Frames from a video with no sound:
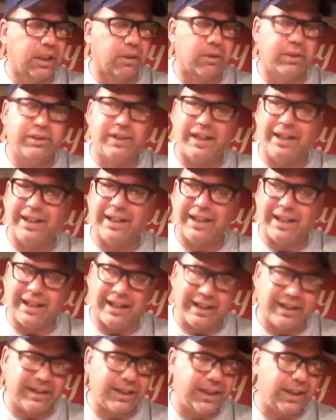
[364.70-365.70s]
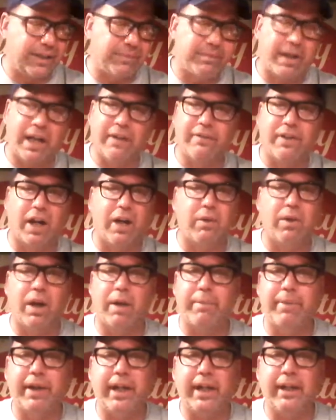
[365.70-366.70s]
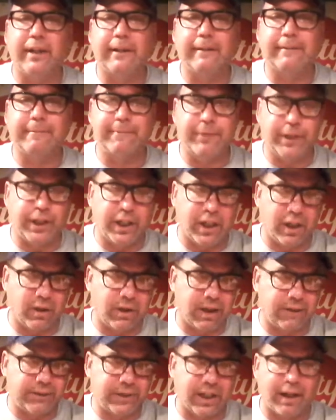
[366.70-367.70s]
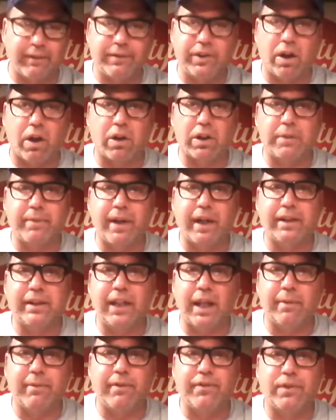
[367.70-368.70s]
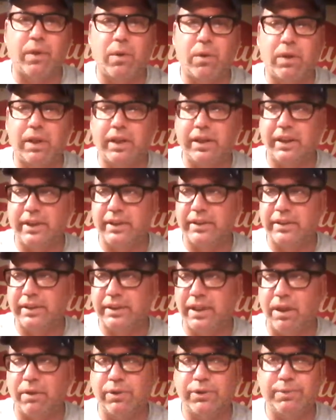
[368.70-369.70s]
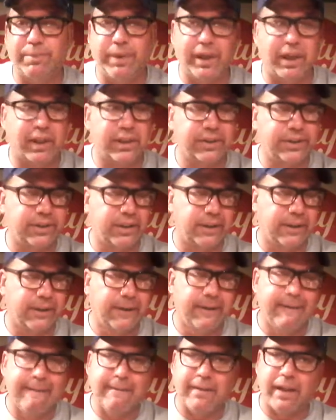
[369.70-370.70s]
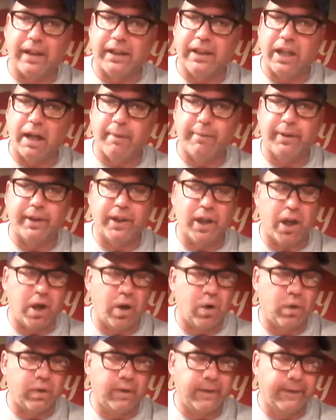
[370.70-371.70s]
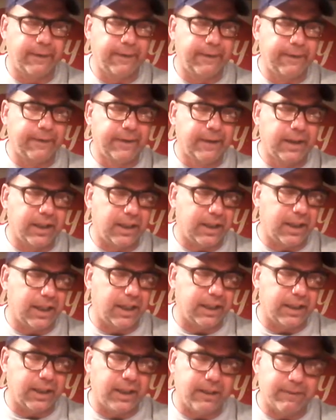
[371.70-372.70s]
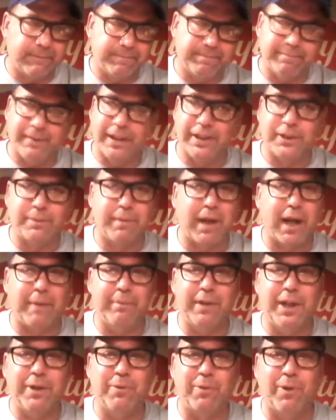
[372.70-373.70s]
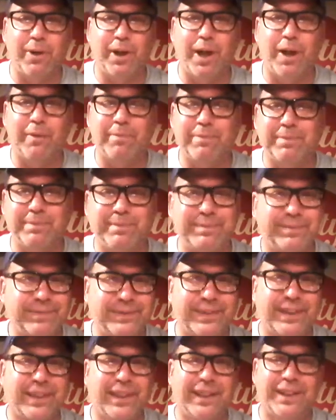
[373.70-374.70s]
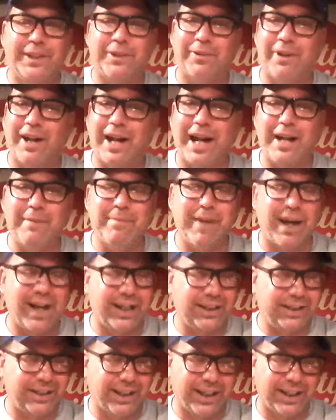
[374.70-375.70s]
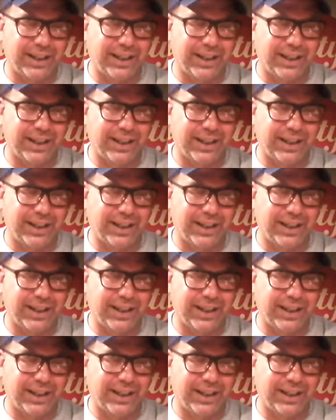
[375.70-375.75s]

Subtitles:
which it may very well be. You know, I've talked about that before. Those beers that come and go, and this might be one of them. The ride might